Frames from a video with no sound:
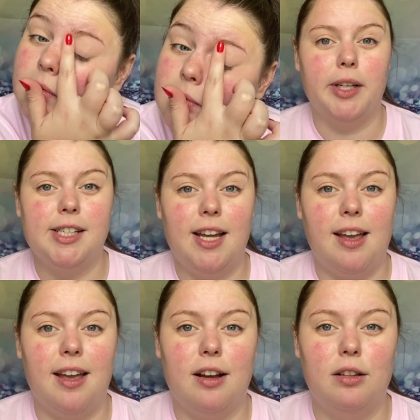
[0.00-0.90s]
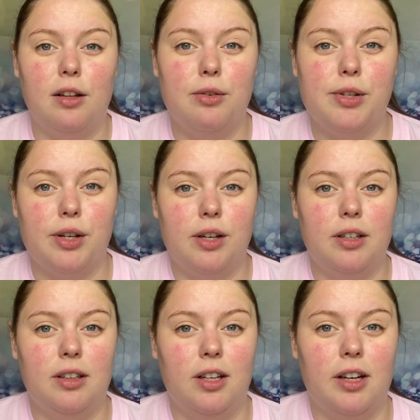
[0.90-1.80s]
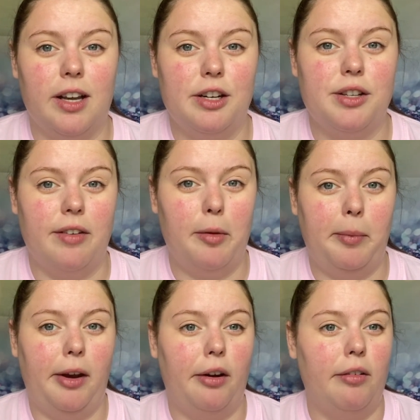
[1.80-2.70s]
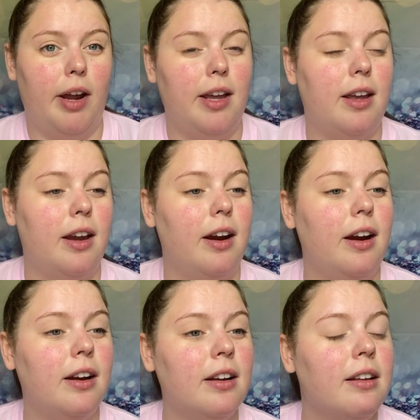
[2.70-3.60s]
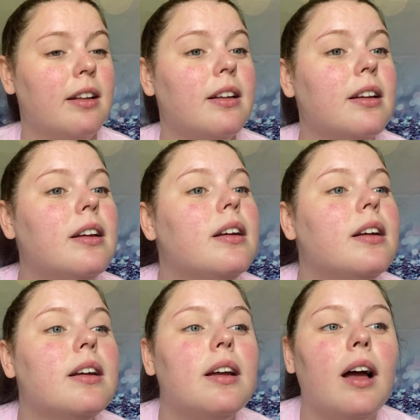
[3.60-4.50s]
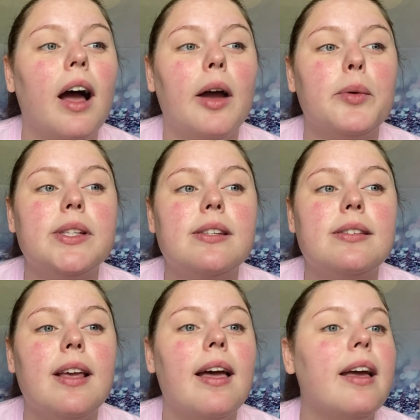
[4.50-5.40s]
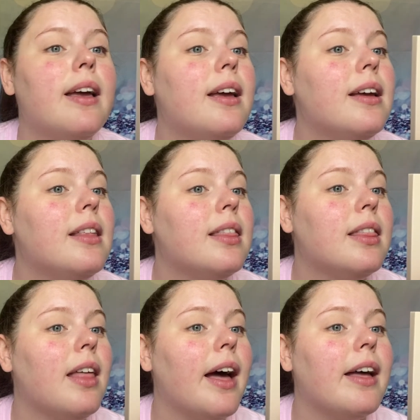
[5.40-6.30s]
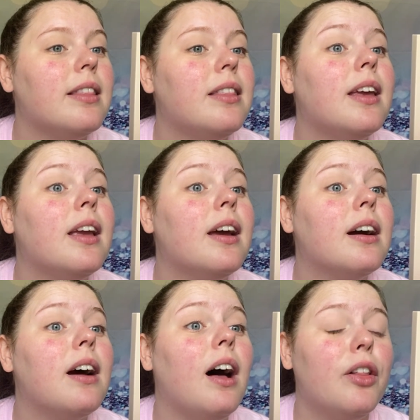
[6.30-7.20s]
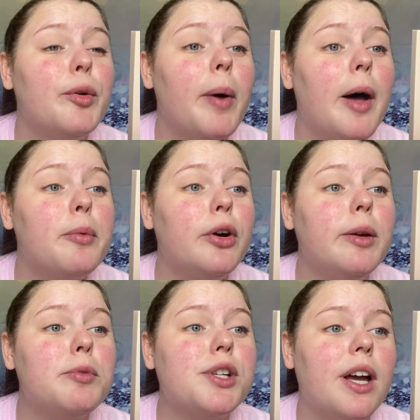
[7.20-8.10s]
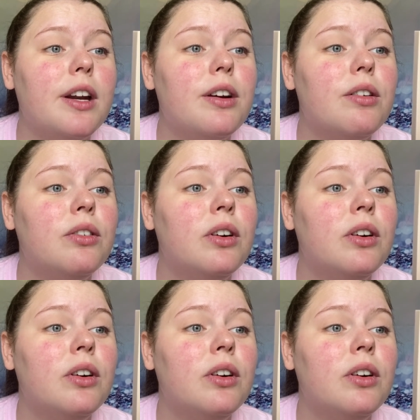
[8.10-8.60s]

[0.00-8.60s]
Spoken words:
I'm gonna take a closer look. I just have a mirror right here. I would say that the Colourpop Creme Shadow